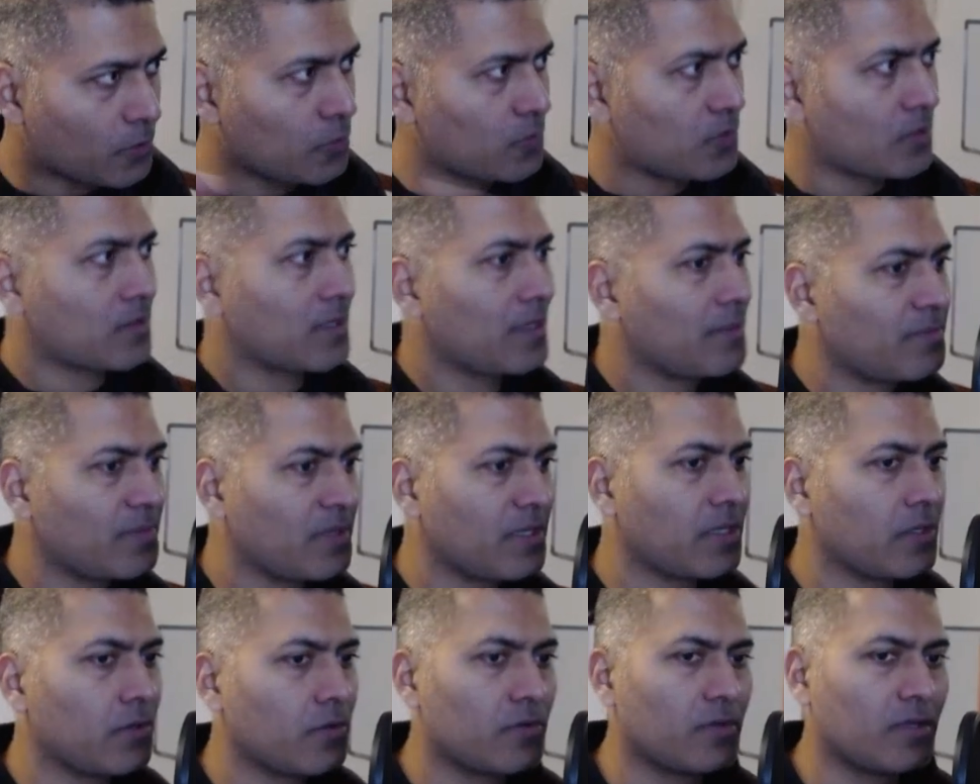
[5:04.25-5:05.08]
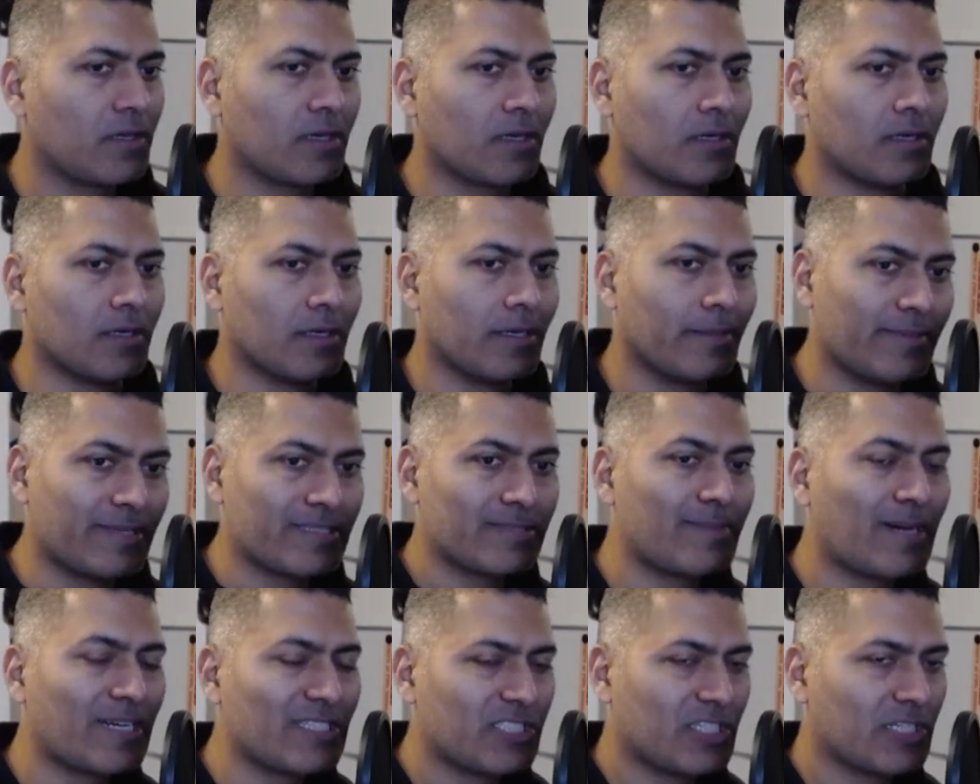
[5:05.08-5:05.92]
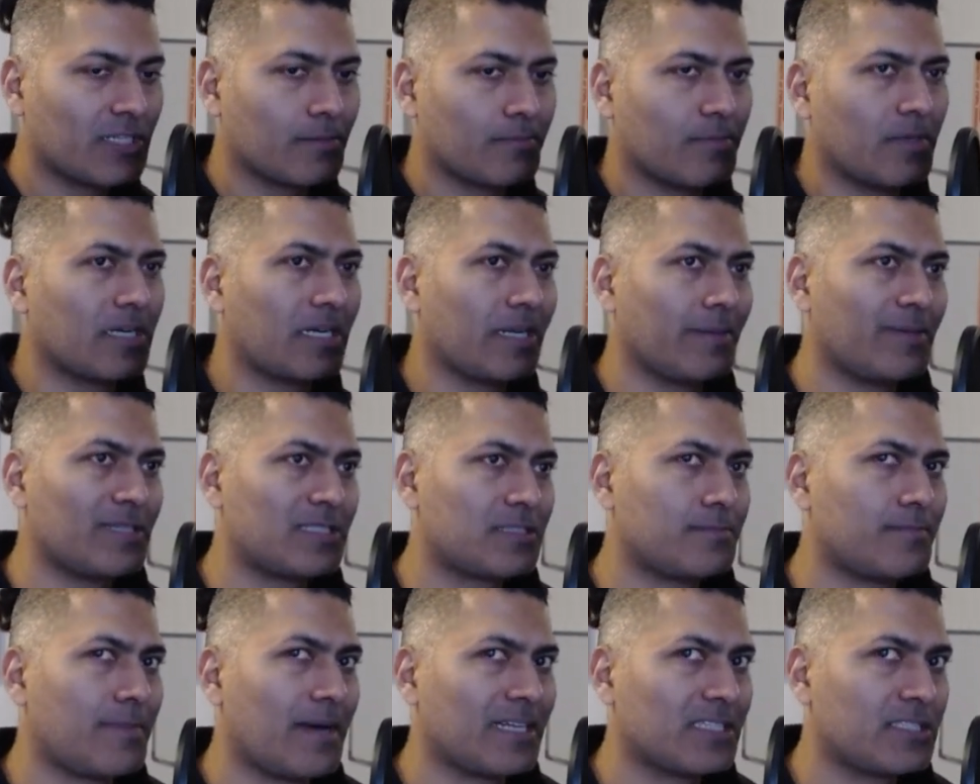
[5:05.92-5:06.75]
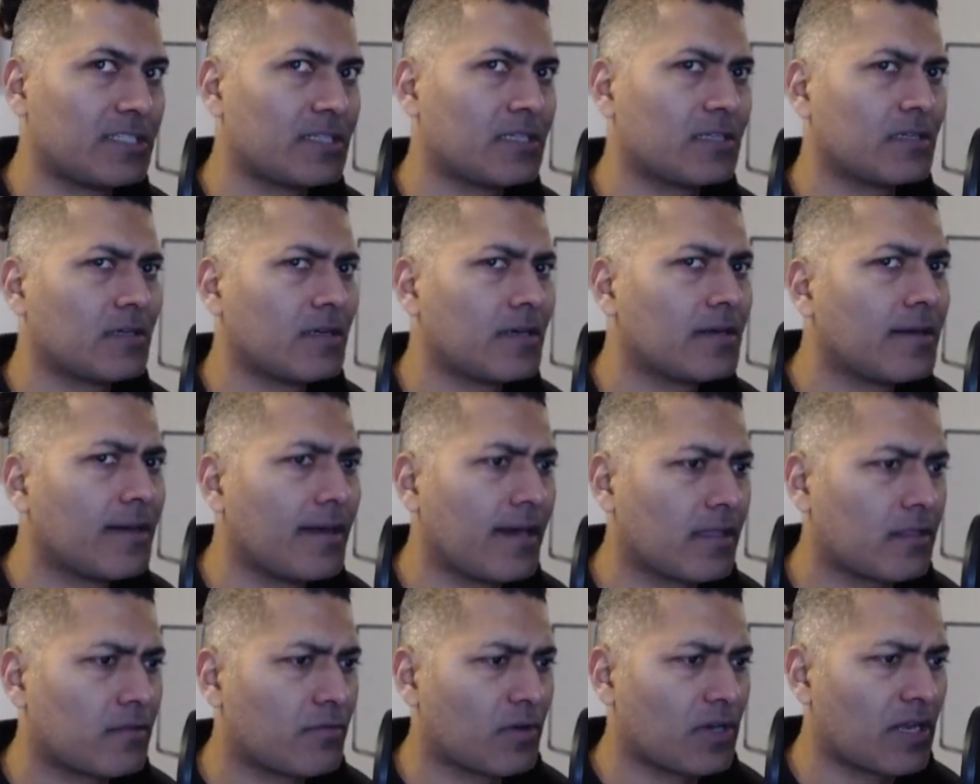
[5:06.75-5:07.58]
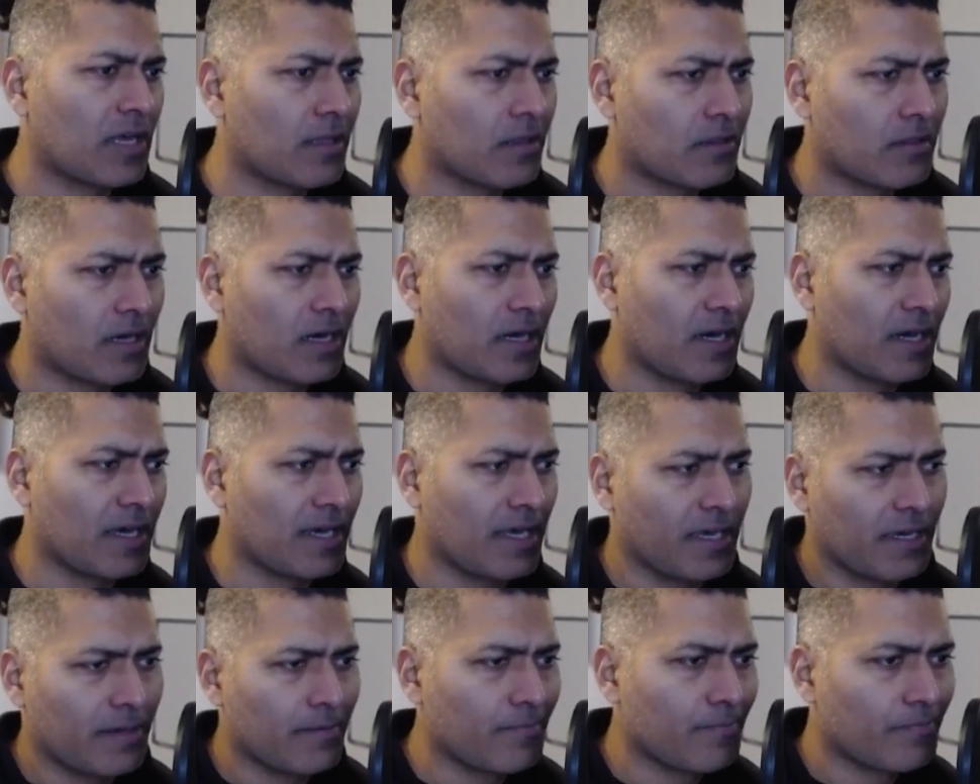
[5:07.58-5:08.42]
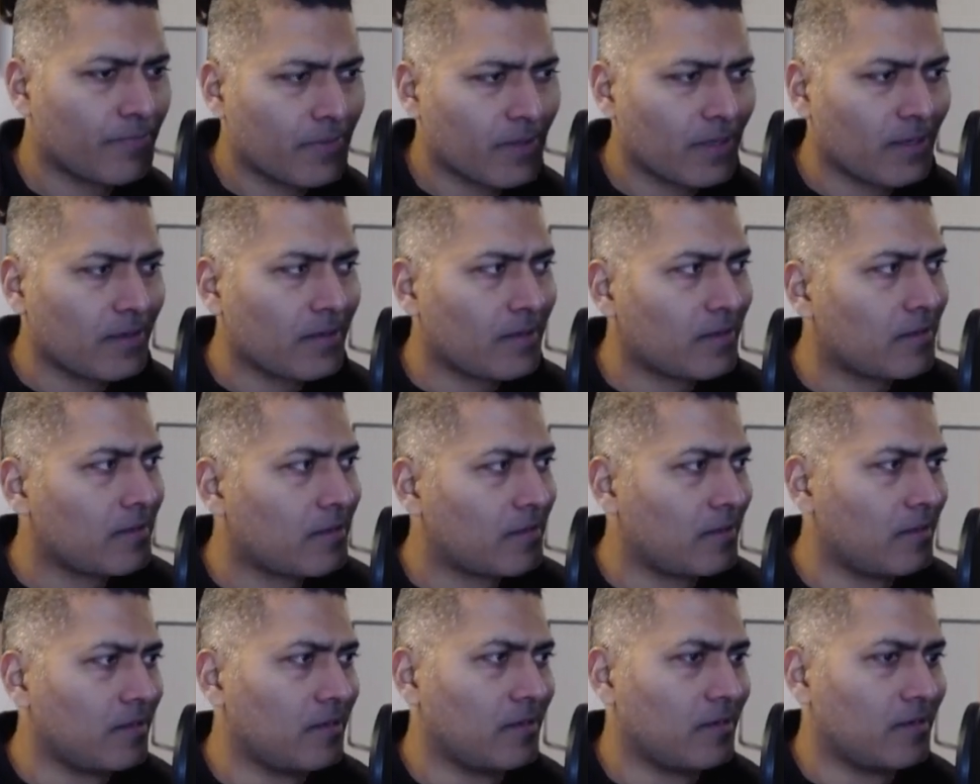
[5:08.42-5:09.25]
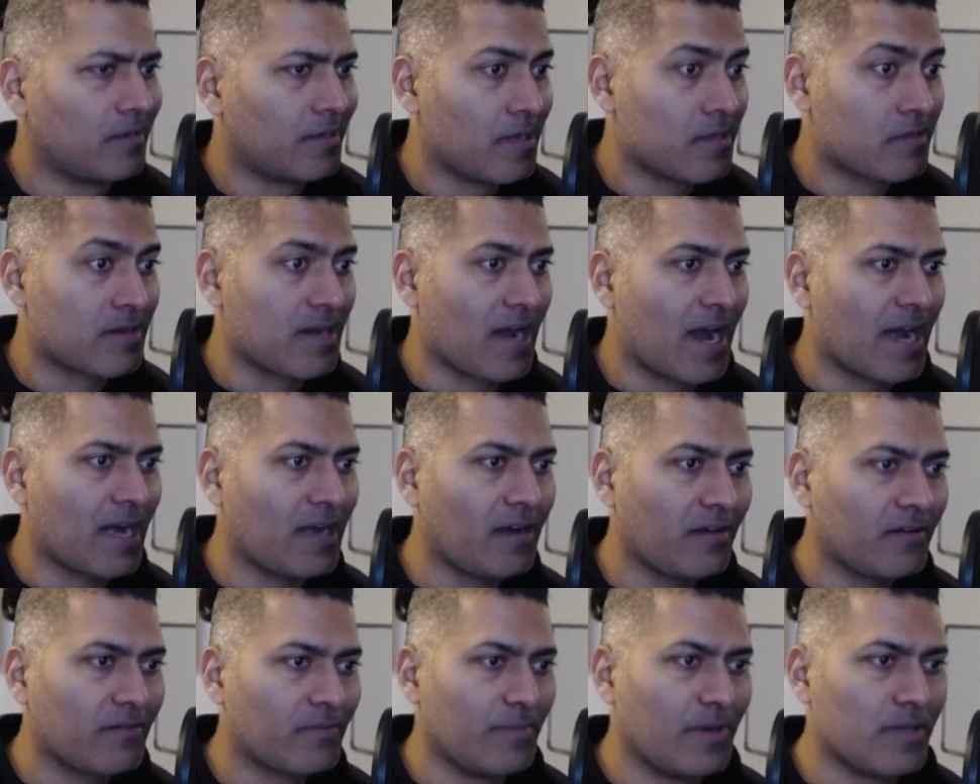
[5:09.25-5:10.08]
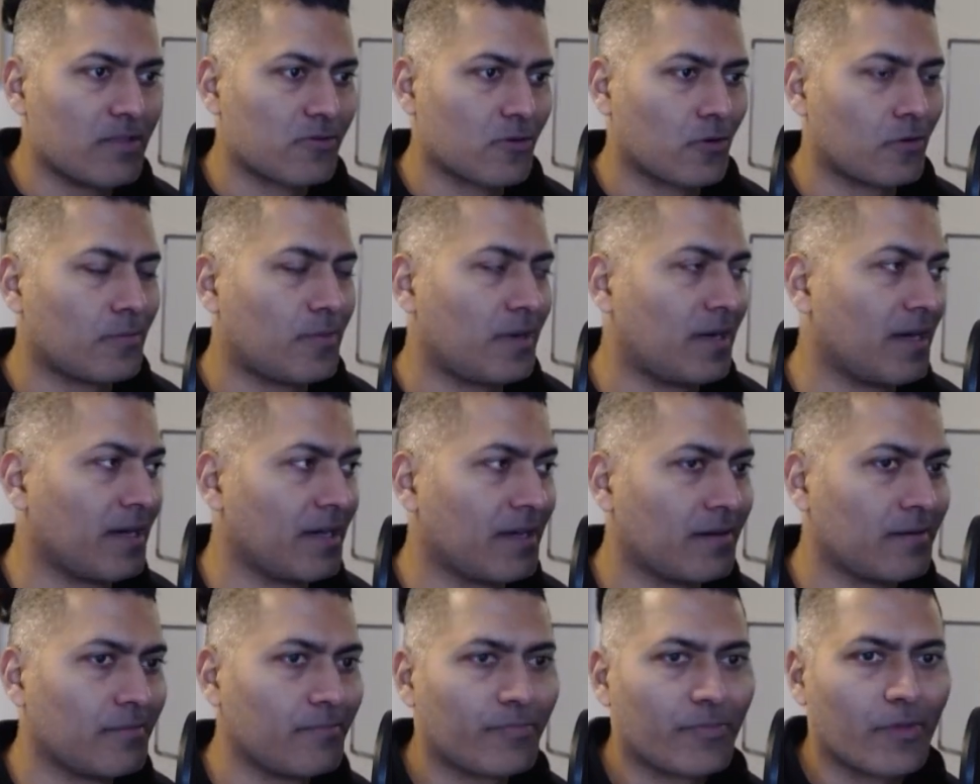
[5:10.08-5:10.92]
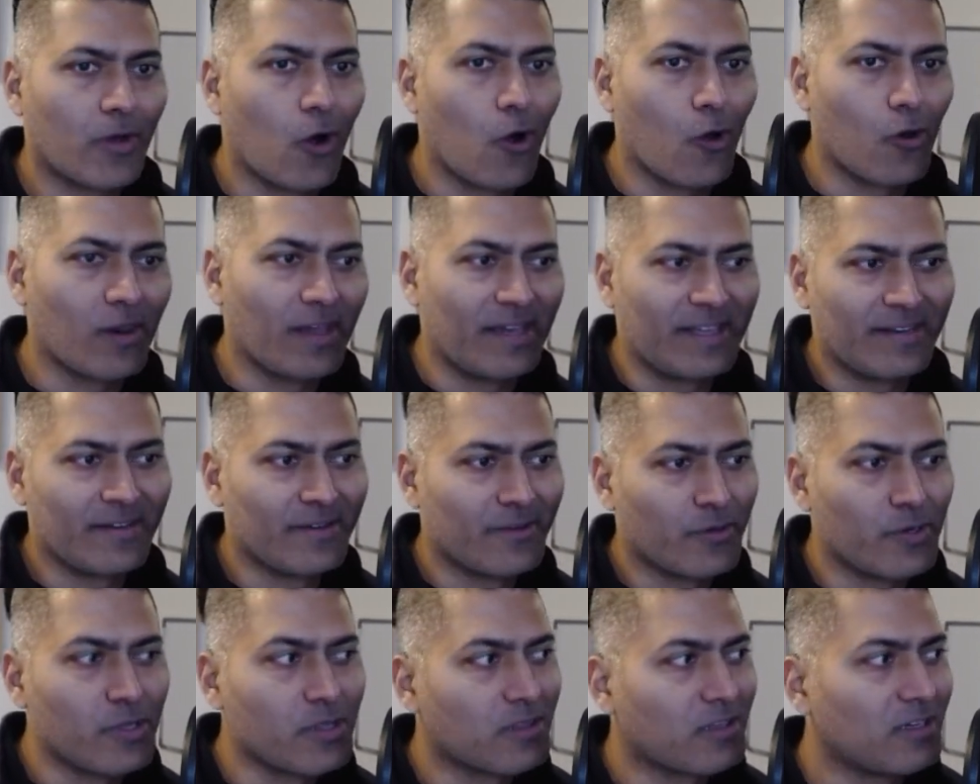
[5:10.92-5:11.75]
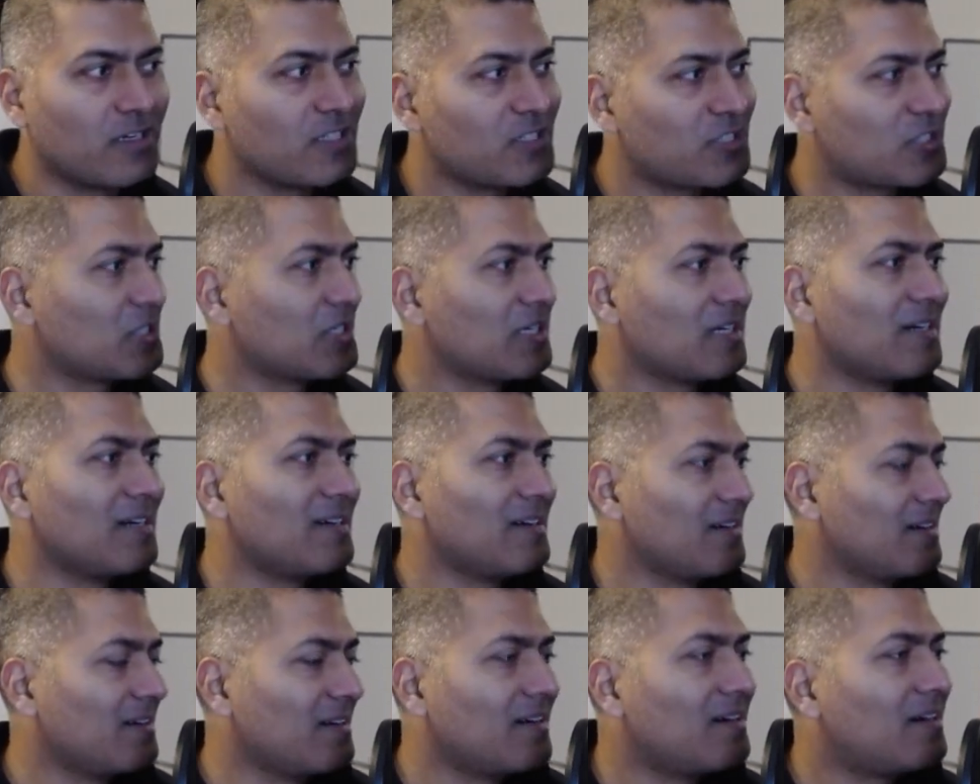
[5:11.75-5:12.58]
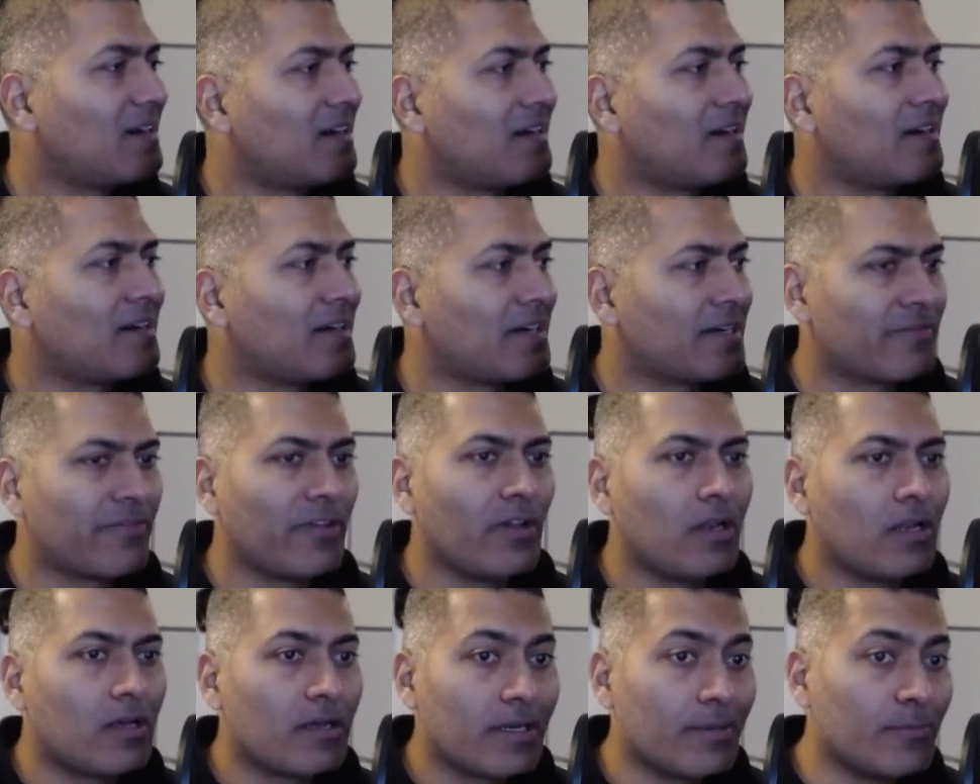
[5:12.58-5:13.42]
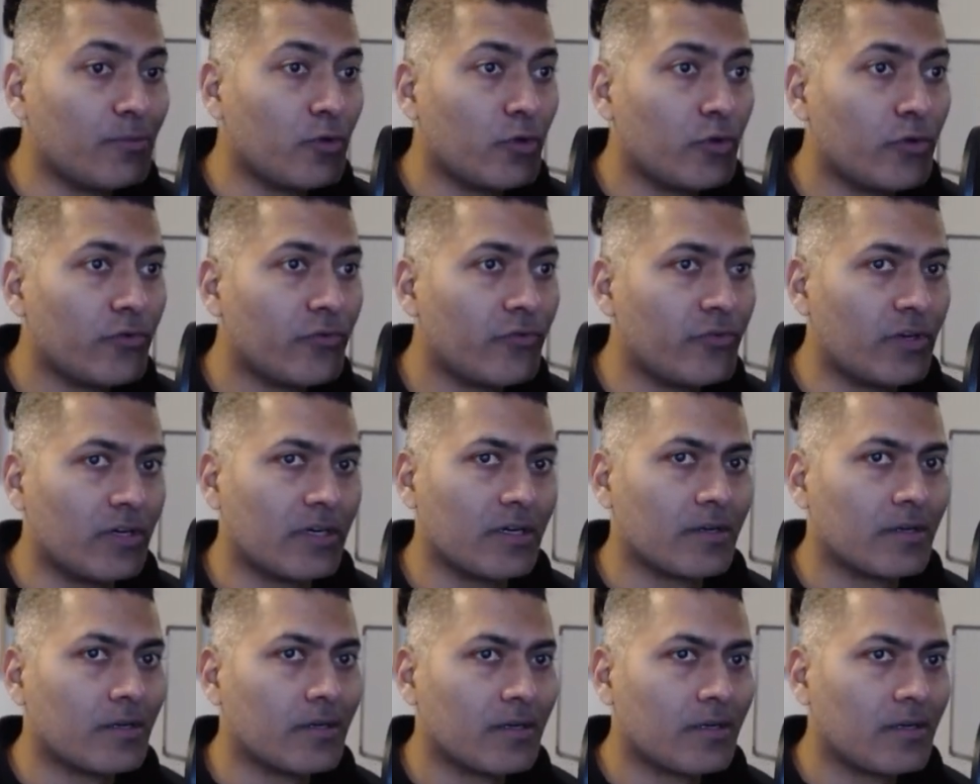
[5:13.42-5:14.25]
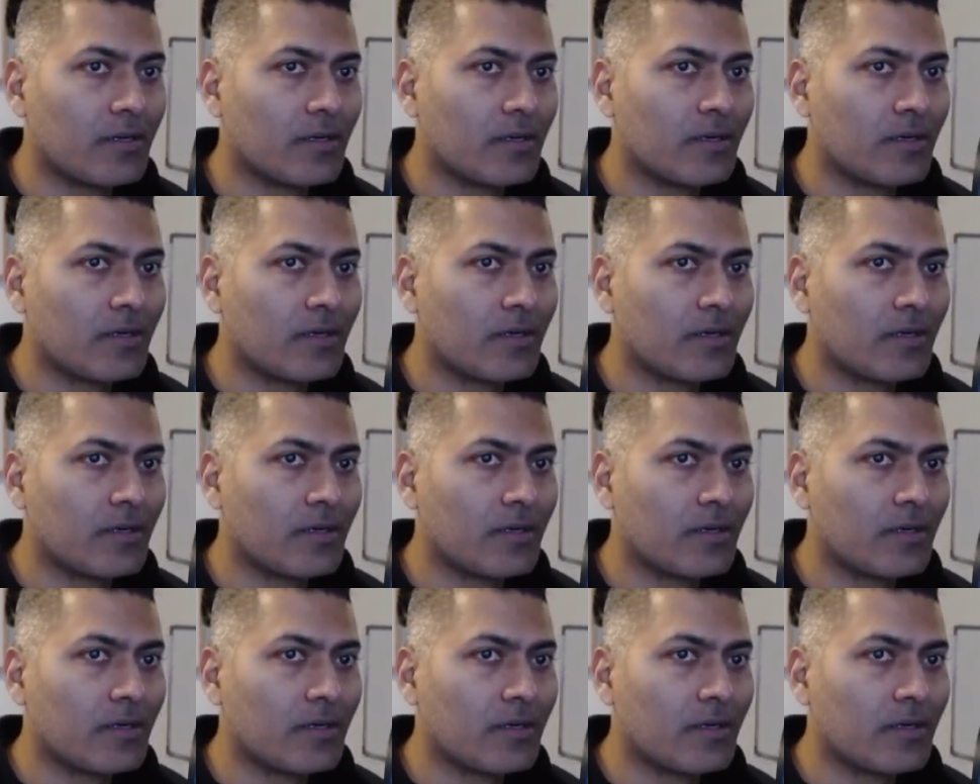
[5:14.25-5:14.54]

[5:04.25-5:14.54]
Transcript: can also do the same thing using Image Magic, but Image Magic, as far as I understand, based on my online research, it will remove